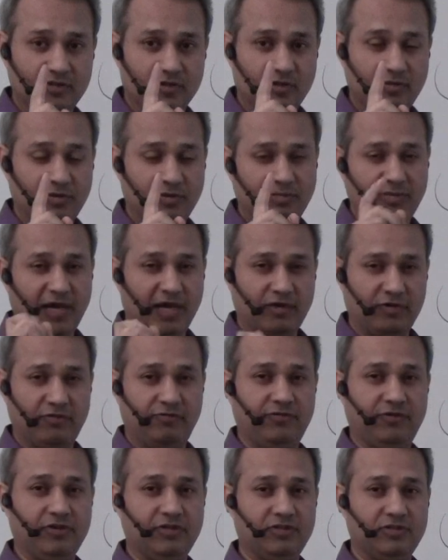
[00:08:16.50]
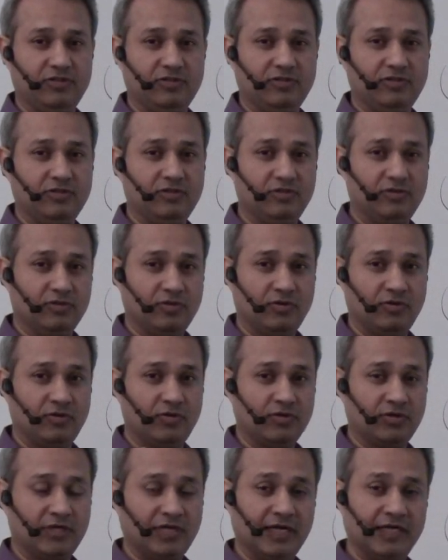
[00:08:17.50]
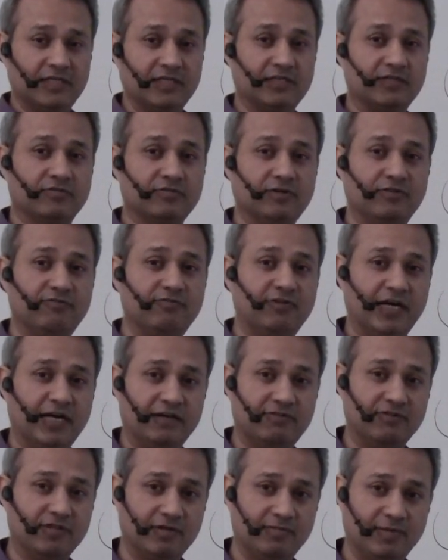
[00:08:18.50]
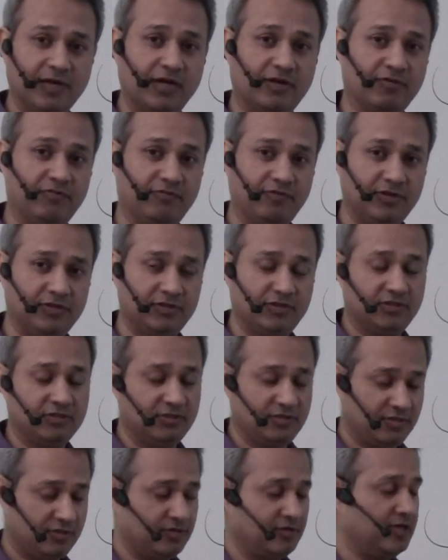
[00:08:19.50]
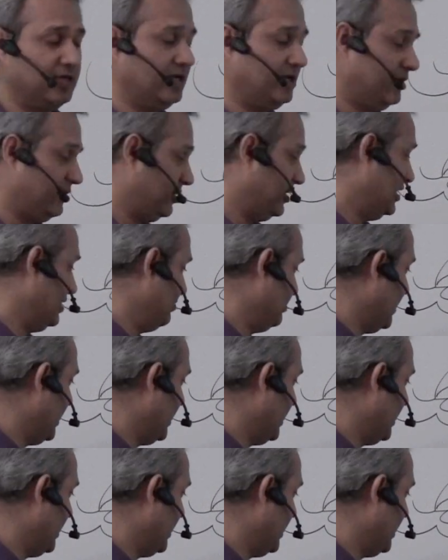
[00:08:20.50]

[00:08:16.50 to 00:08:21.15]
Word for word: is going to be macrophage don't get into a fight with a macrophage is really really